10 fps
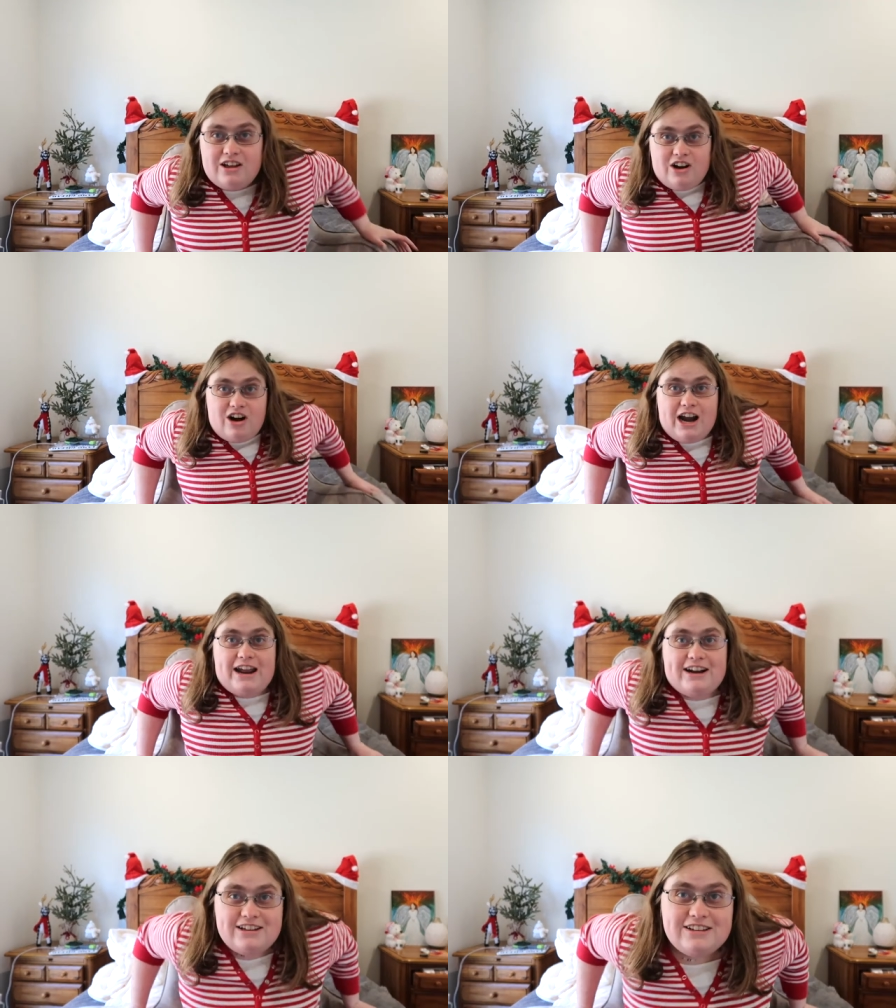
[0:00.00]
All
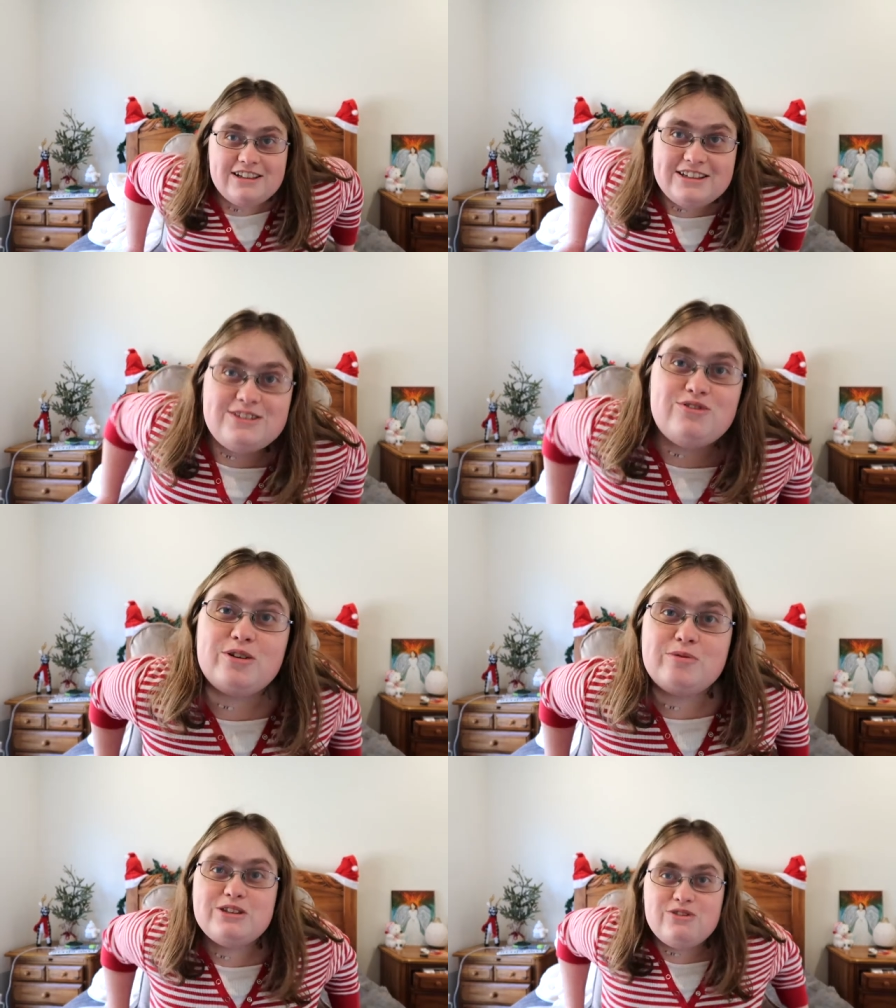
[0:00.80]
right, let's
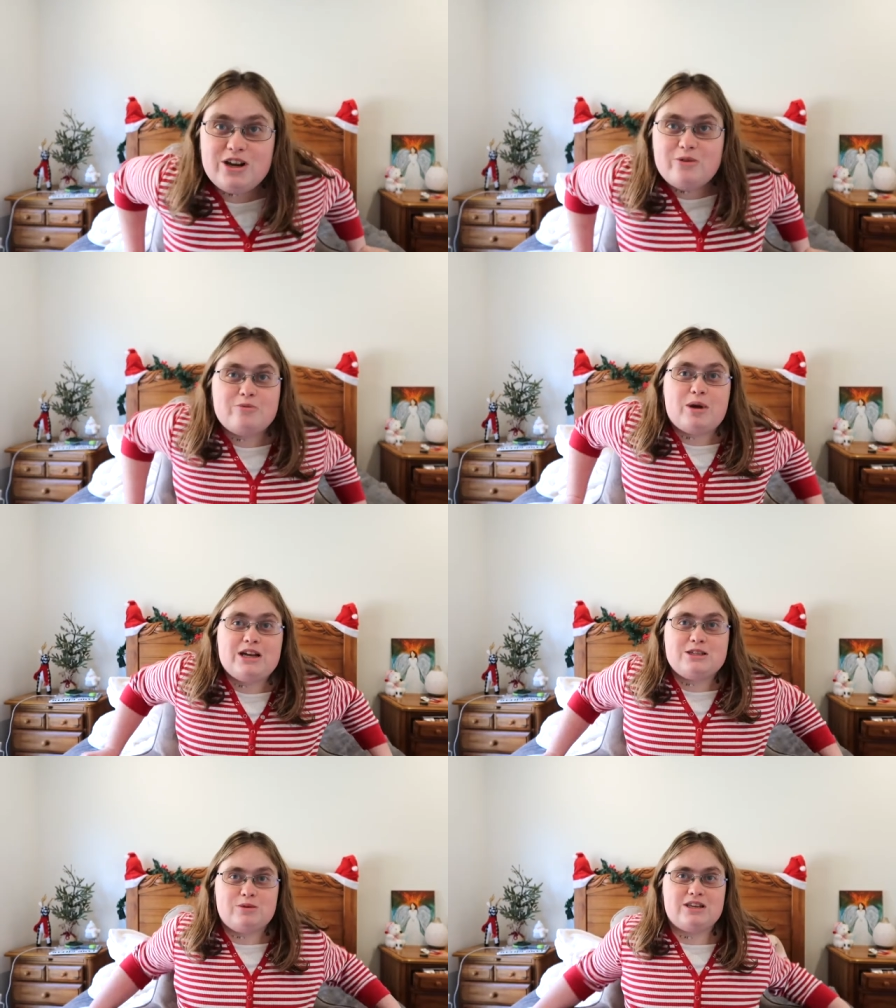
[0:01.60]
film this video with my
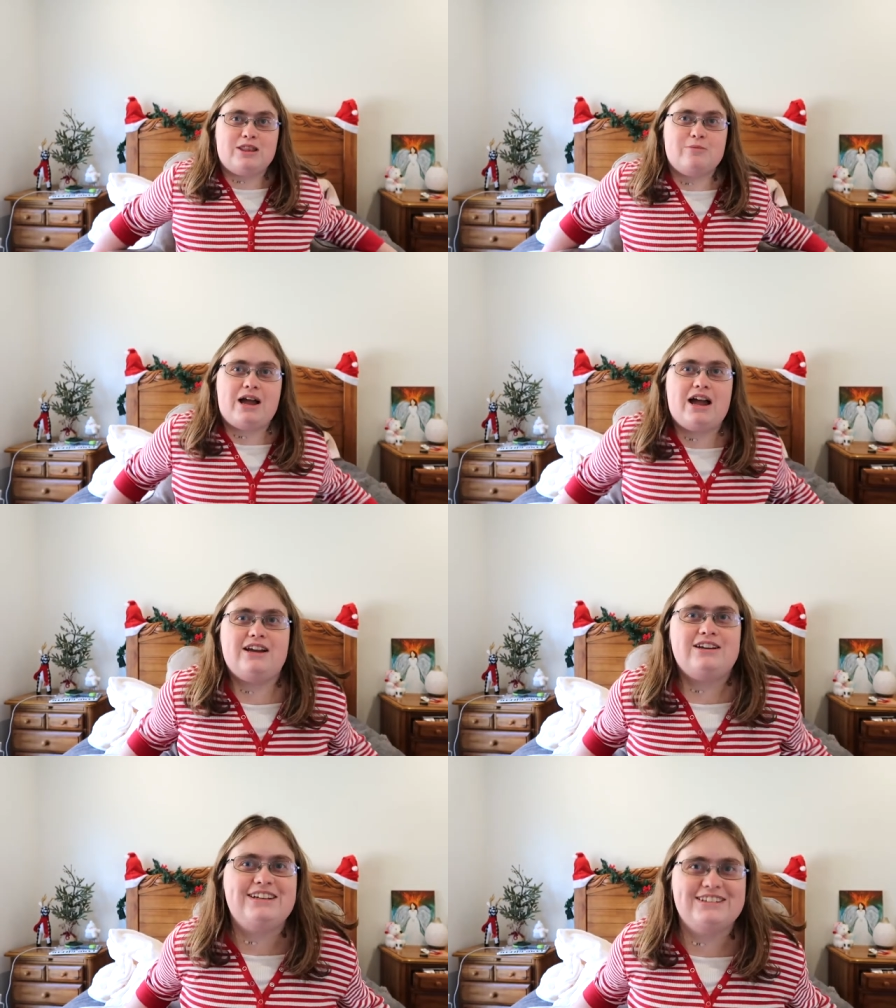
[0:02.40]
husband in the back.